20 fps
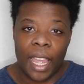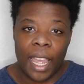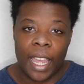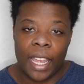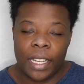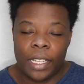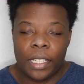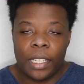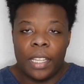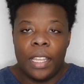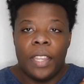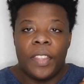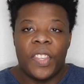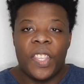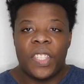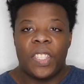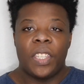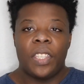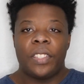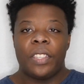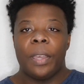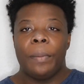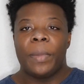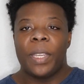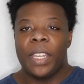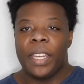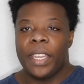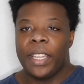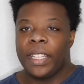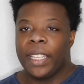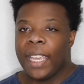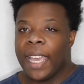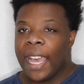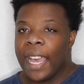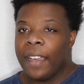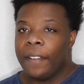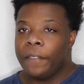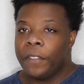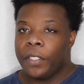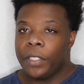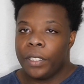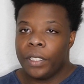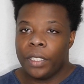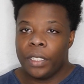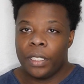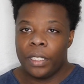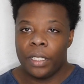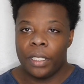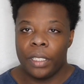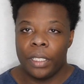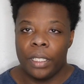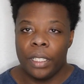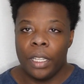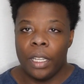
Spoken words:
and this is immediately after